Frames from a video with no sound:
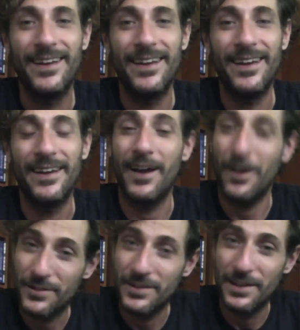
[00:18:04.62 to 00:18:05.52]
and I'll
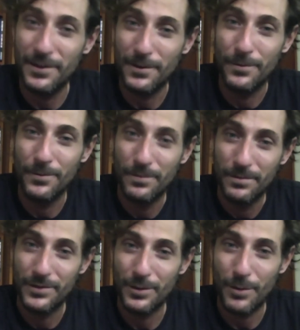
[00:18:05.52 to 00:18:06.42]
see you
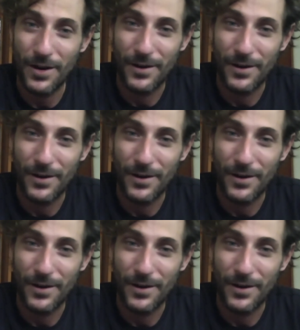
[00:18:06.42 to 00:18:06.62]
tomorrow.